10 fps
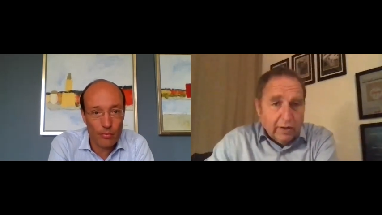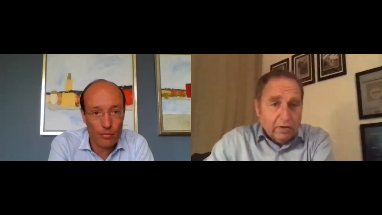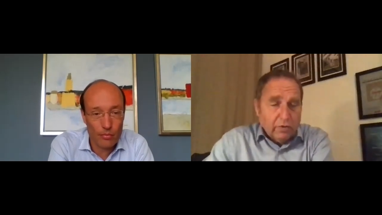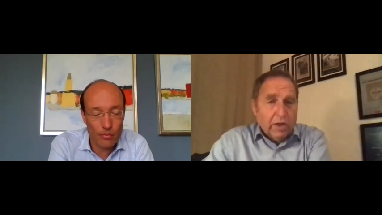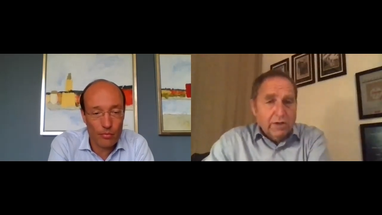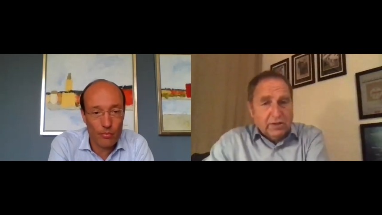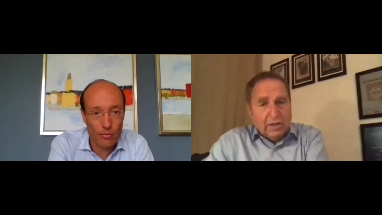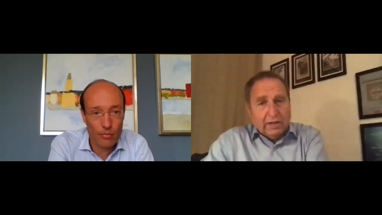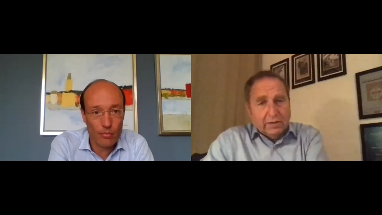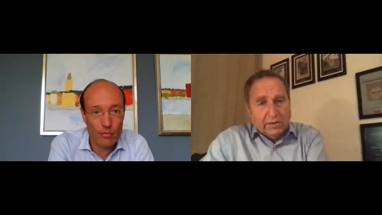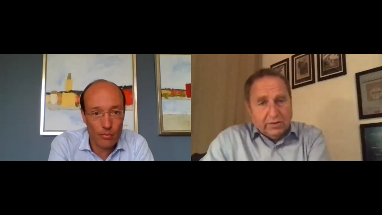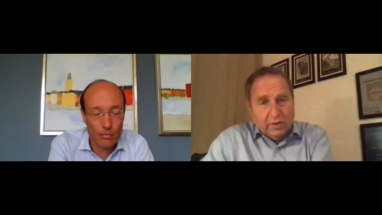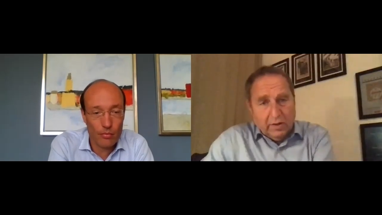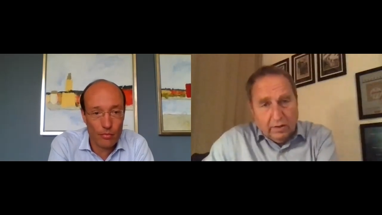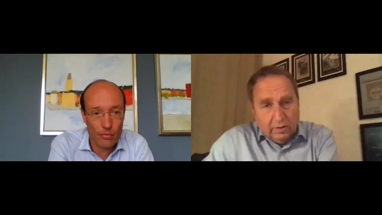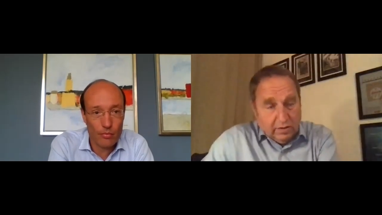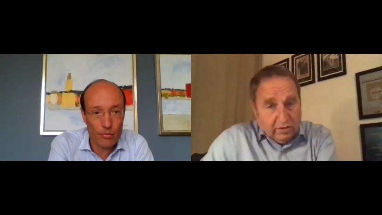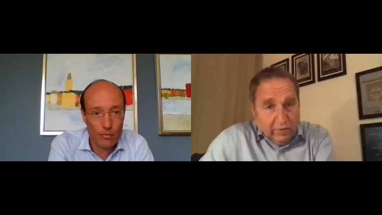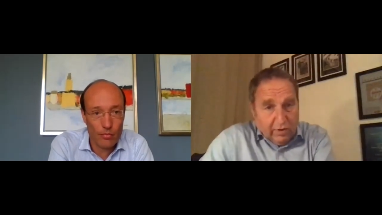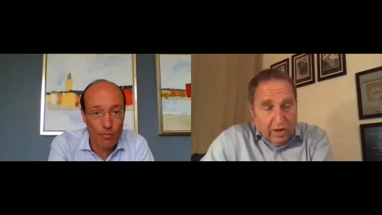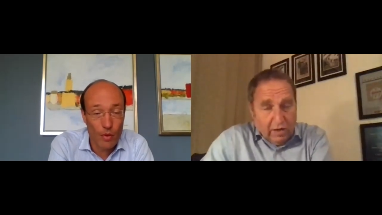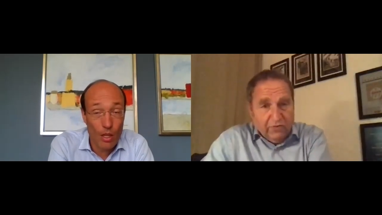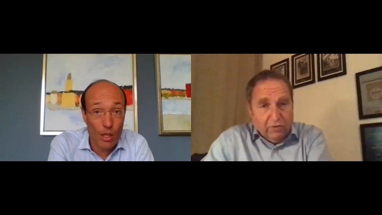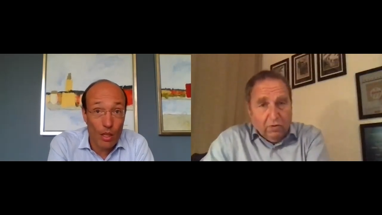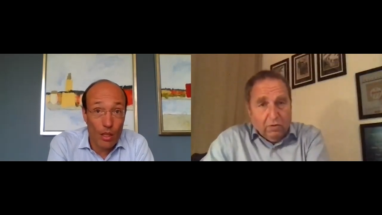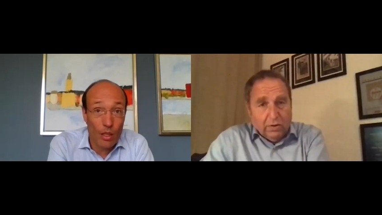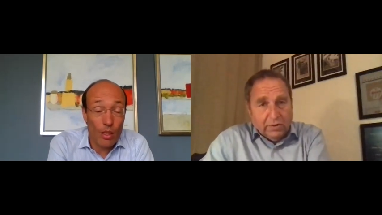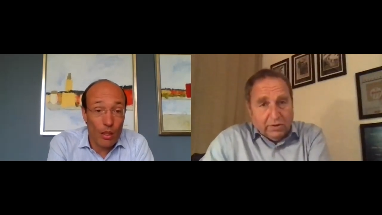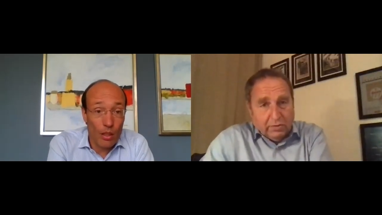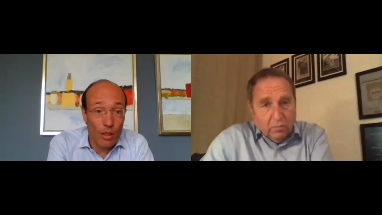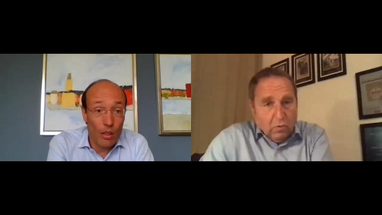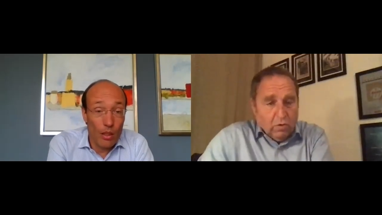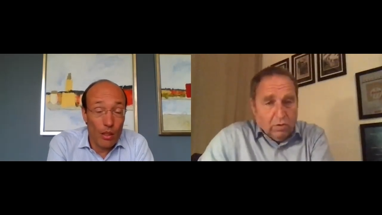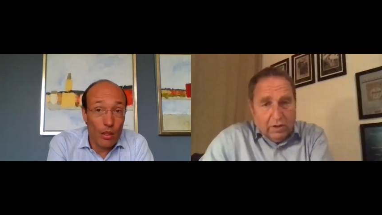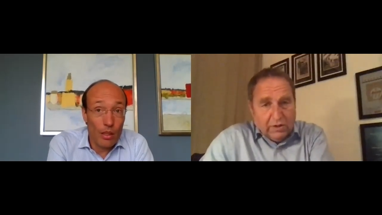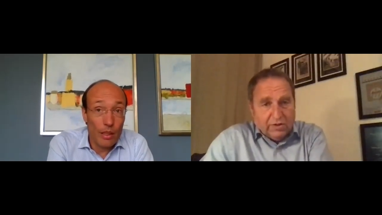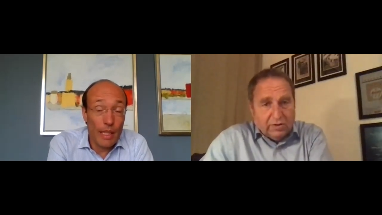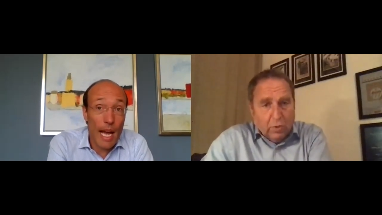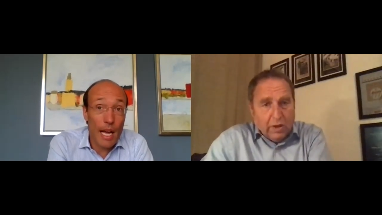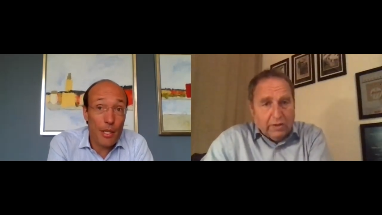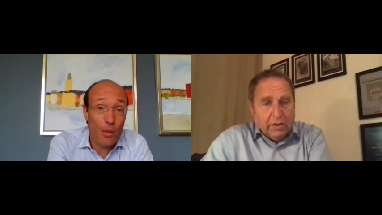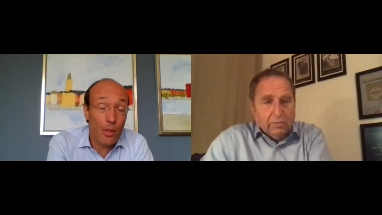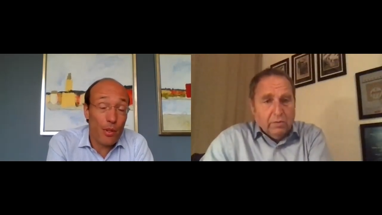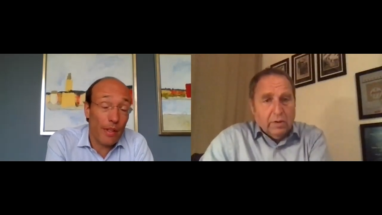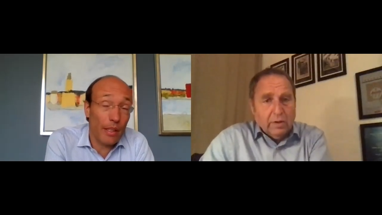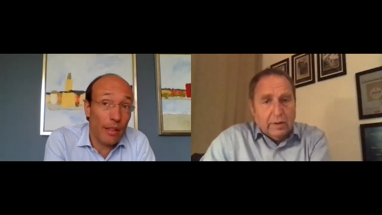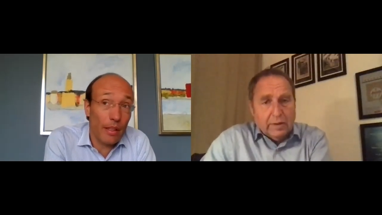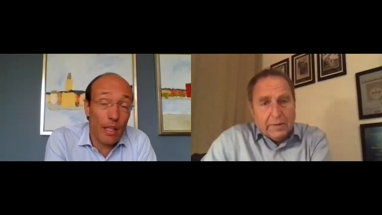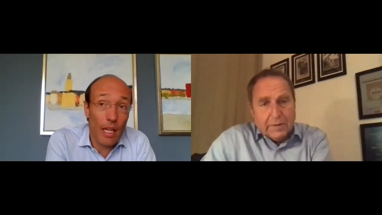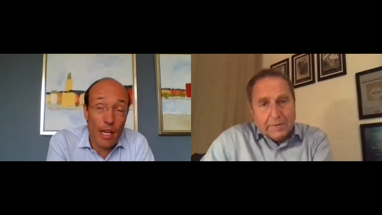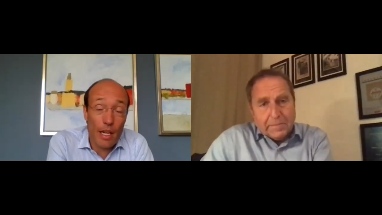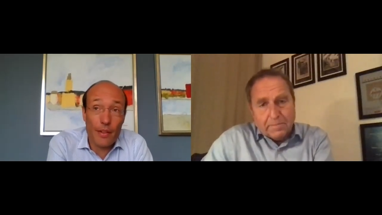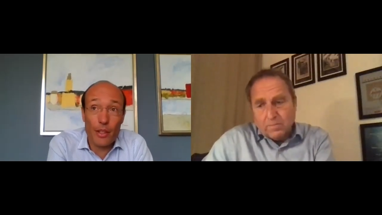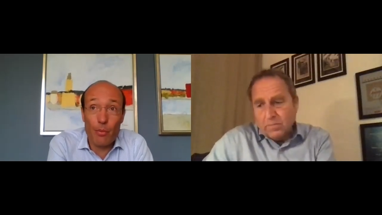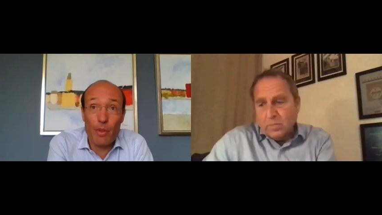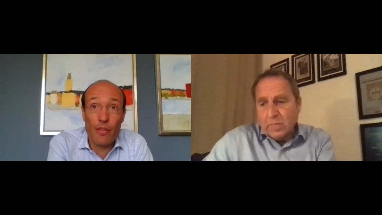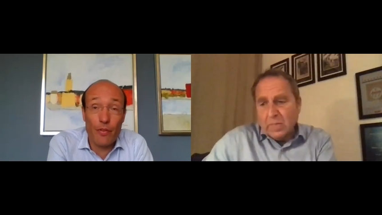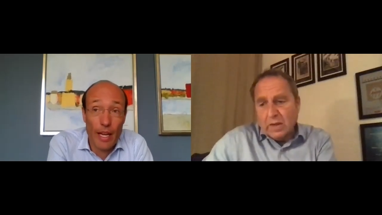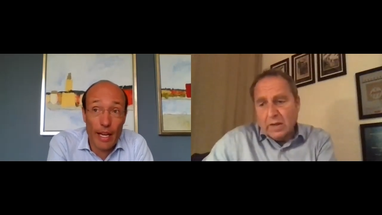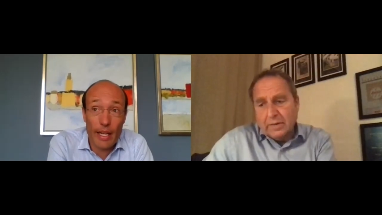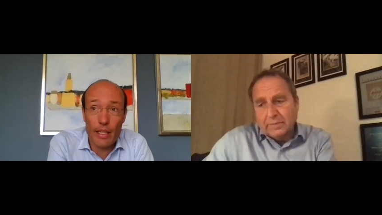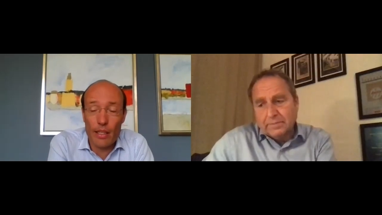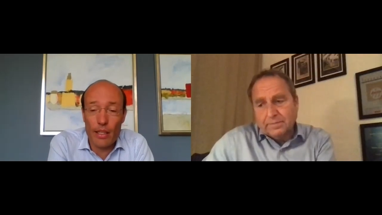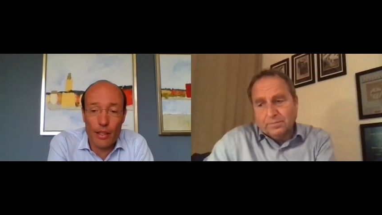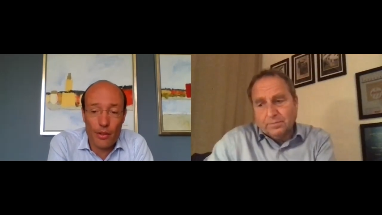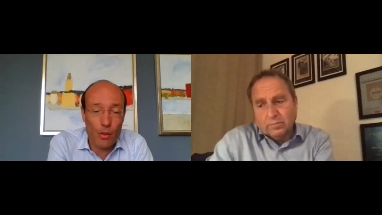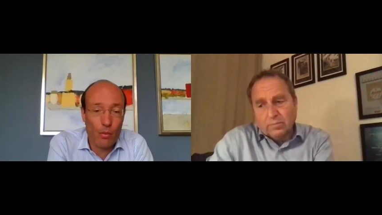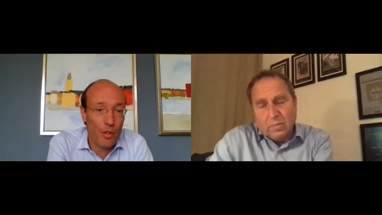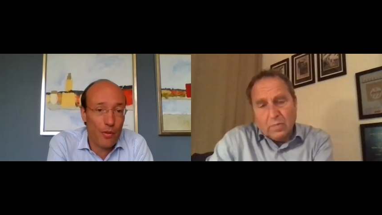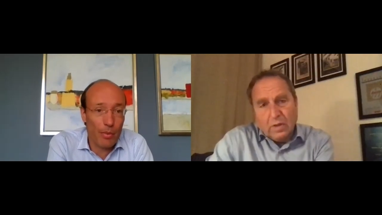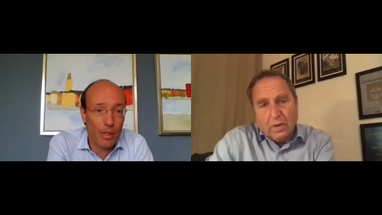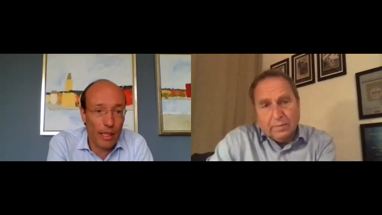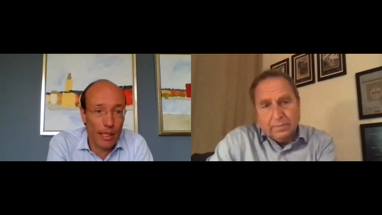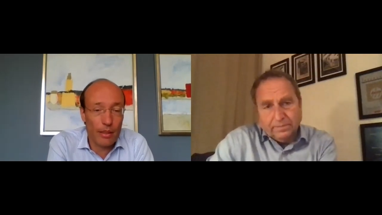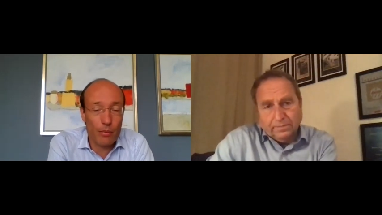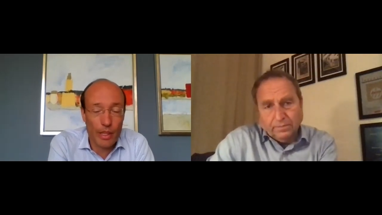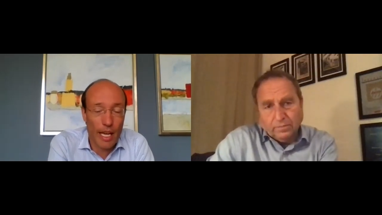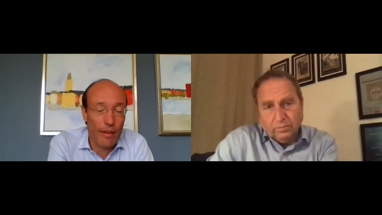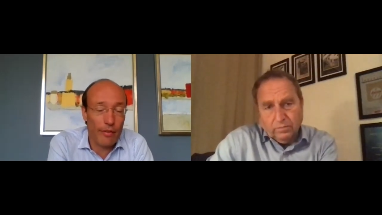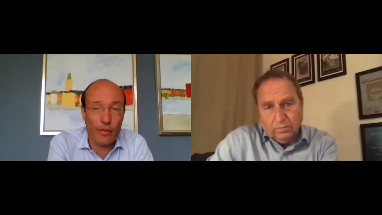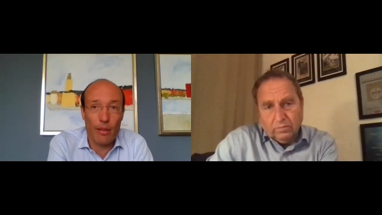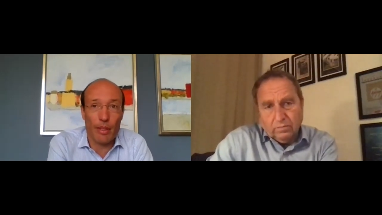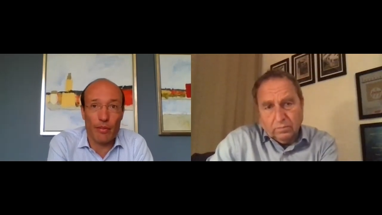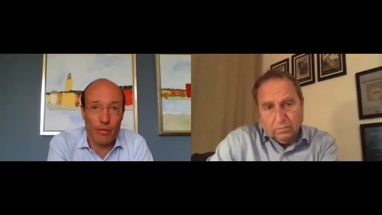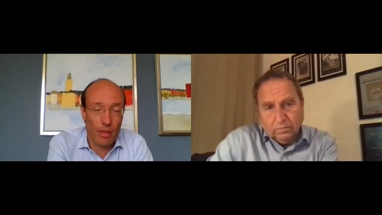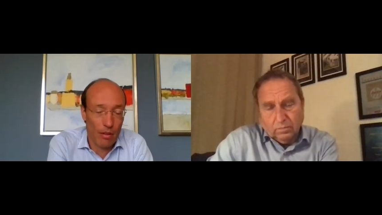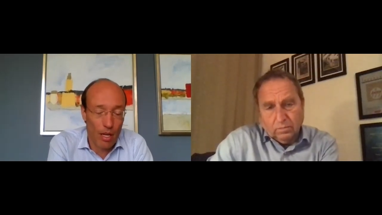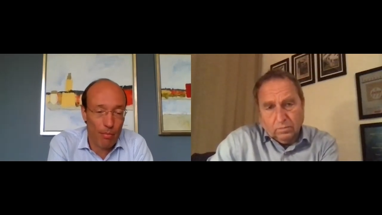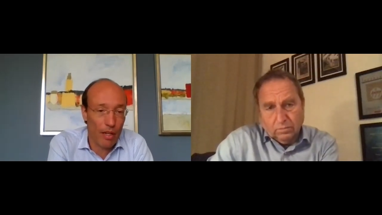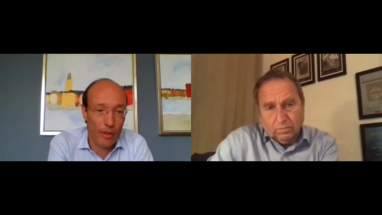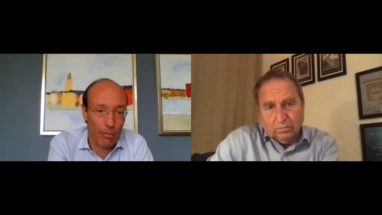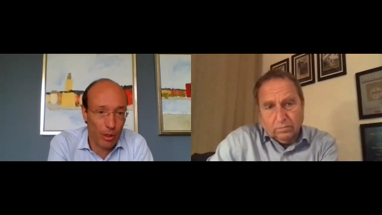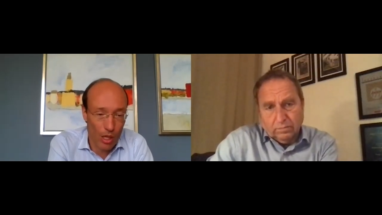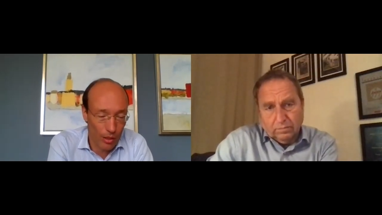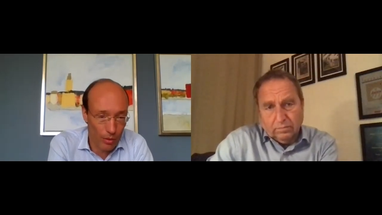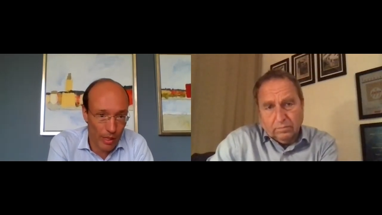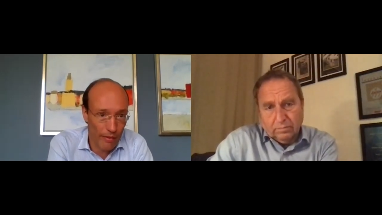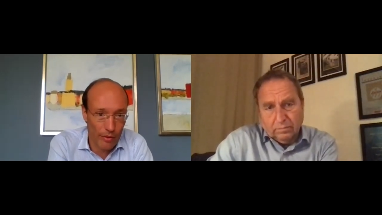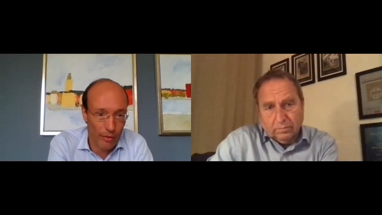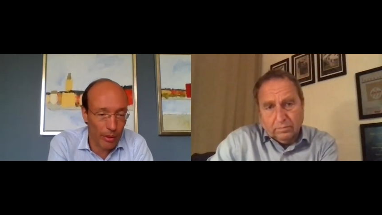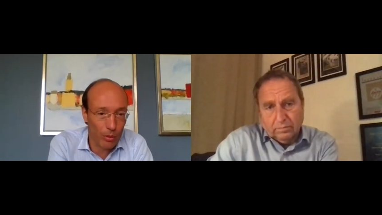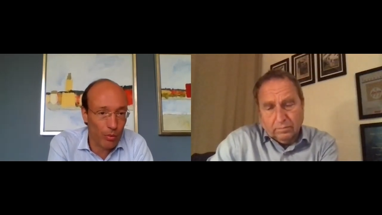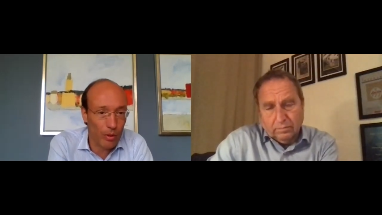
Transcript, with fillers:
Speaker 1: in a crisis like this? Is it very helpful or is it more or less? Quiet? Yeah, so,
Speaker 2: so I think I, I think to be fair uh, to the ones from United, we have I mean above and beyond we have a very